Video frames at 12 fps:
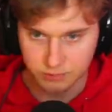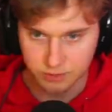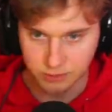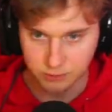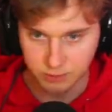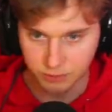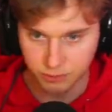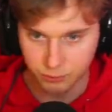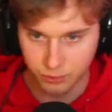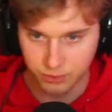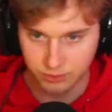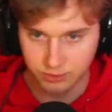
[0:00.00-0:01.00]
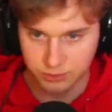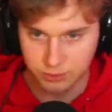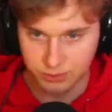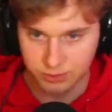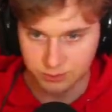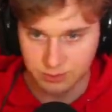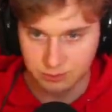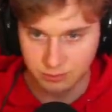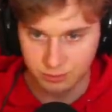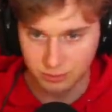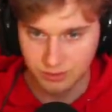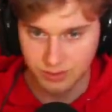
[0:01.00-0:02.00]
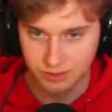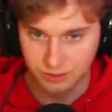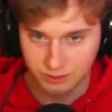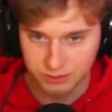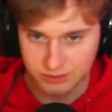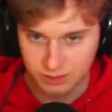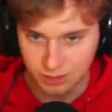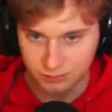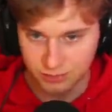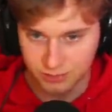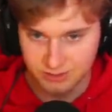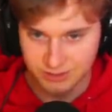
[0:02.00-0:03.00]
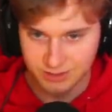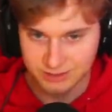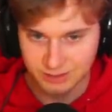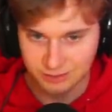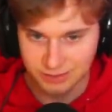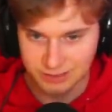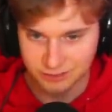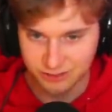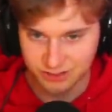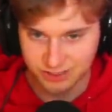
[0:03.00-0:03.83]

playing with 128 people on a server is definitely a different